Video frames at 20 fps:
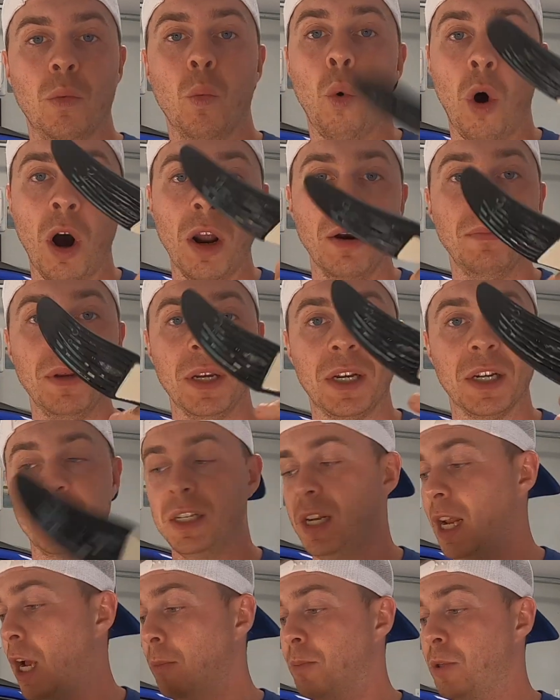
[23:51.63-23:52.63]
One, because
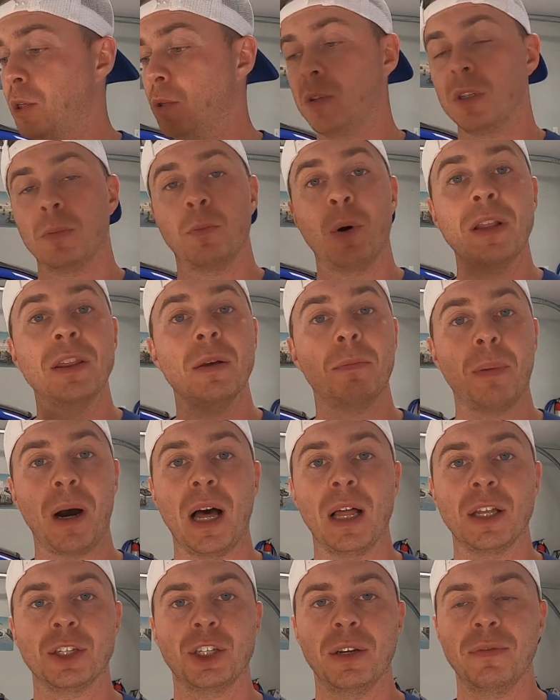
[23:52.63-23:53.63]
it helps you spread the
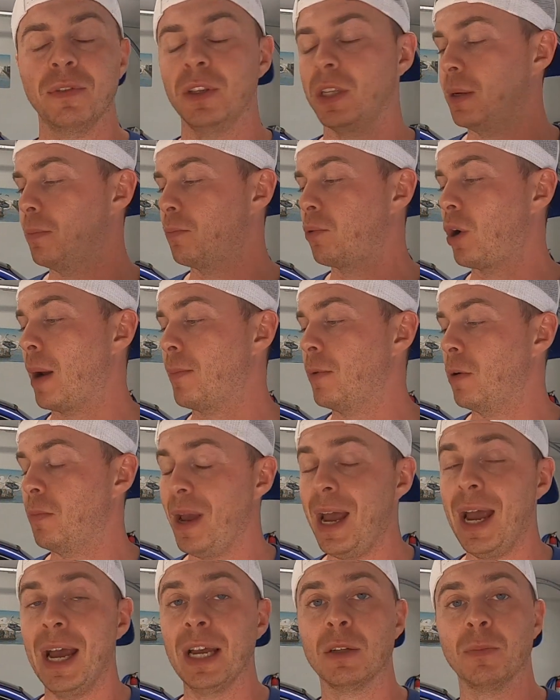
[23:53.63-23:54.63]
polish evenly and prime your
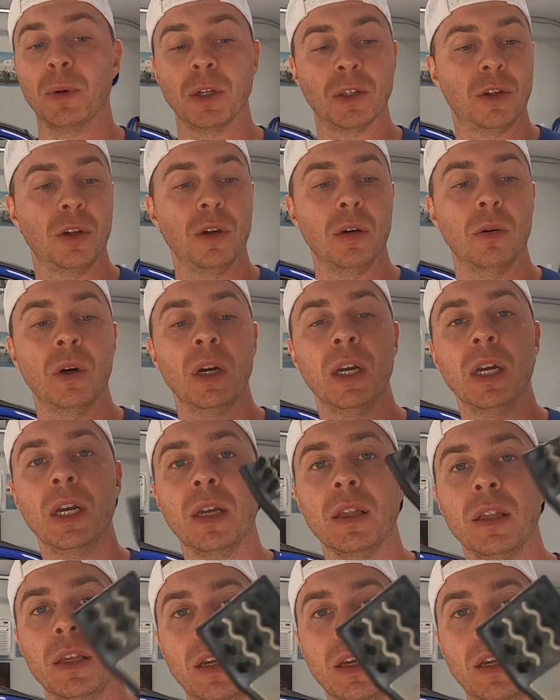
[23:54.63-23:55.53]
pads, but two, the